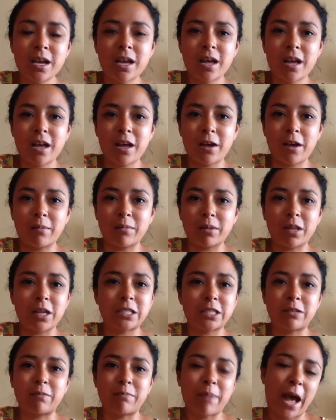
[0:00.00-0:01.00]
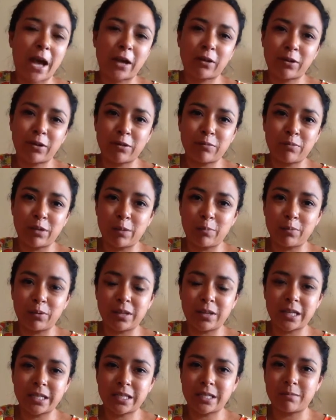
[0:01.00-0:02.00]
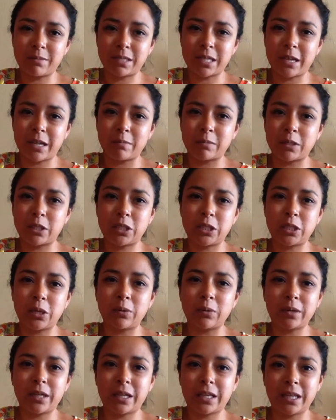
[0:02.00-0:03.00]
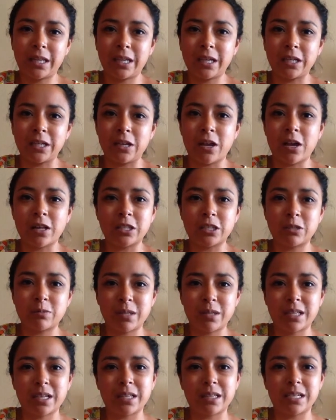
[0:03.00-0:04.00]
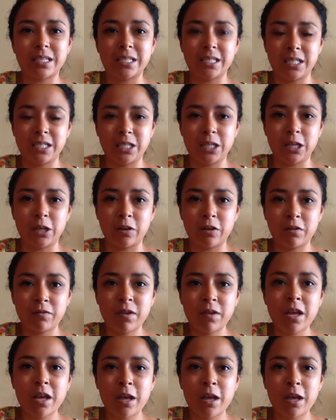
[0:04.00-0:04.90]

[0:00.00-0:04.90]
lots of background people that sometimes don't get the acknowledgement that they deserve,